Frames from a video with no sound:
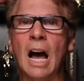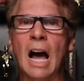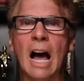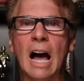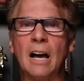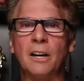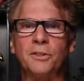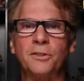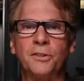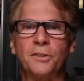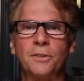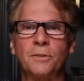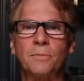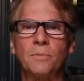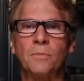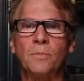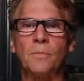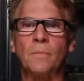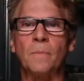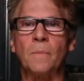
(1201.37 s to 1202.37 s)

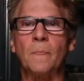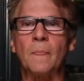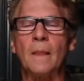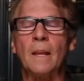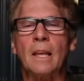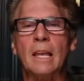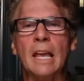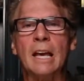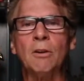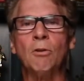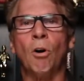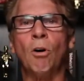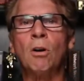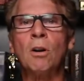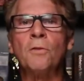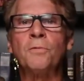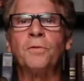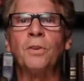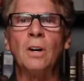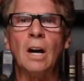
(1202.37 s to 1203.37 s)
us, in
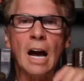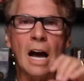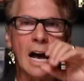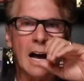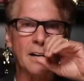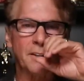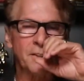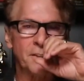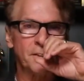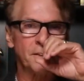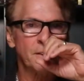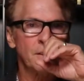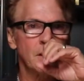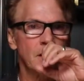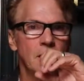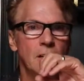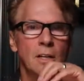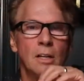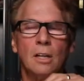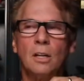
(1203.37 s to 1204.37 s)
order for
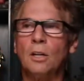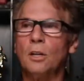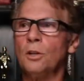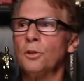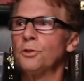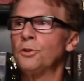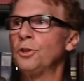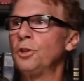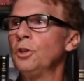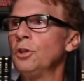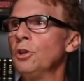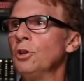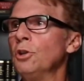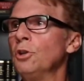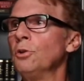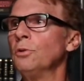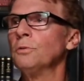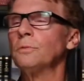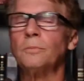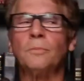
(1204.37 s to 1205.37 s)
us
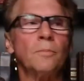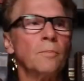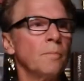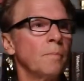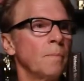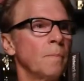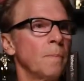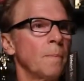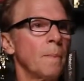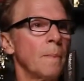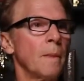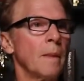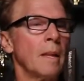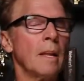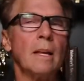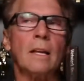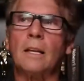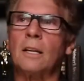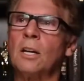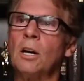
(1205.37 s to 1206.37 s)
to
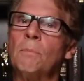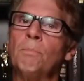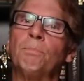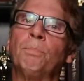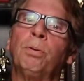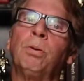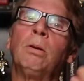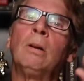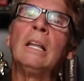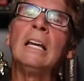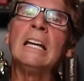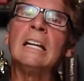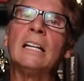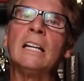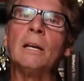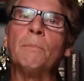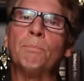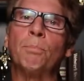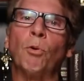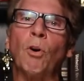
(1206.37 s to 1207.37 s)

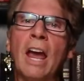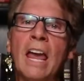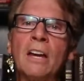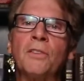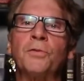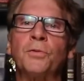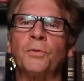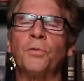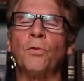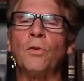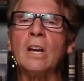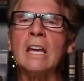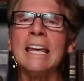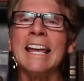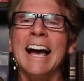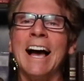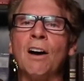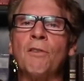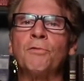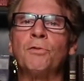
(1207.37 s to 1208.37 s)
completely break
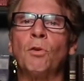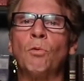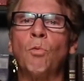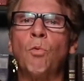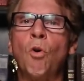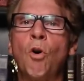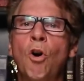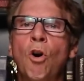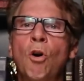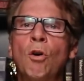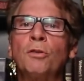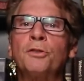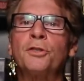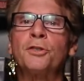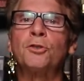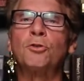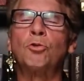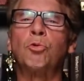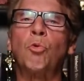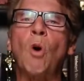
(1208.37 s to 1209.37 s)
free of the world's
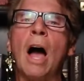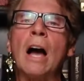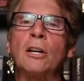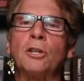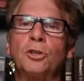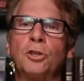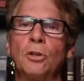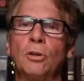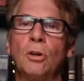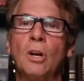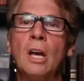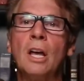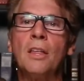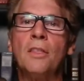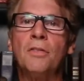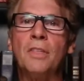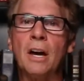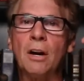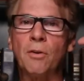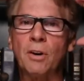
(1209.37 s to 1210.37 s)
structure,
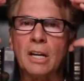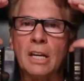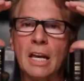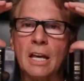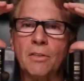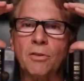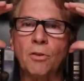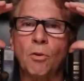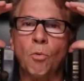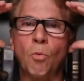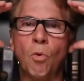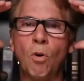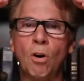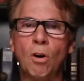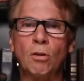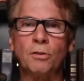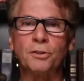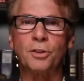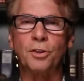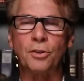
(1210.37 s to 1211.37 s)
there again, the
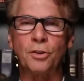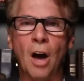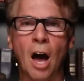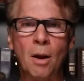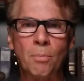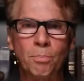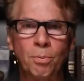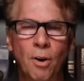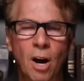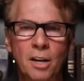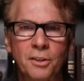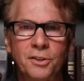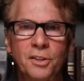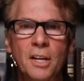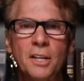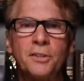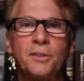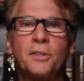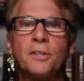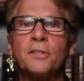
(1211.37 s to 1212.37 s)
world's thought
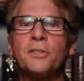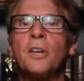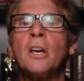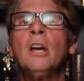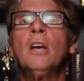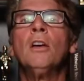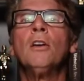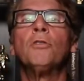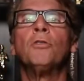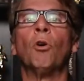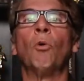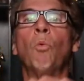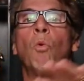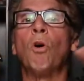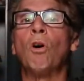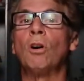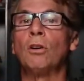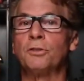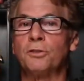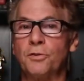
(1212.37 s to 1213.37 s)
processes, the
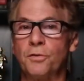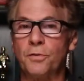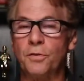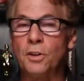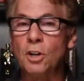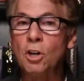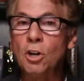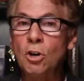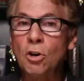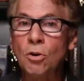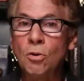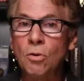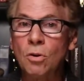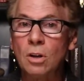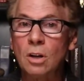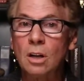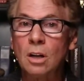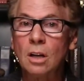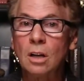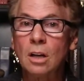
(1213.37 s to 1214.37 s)
world's view,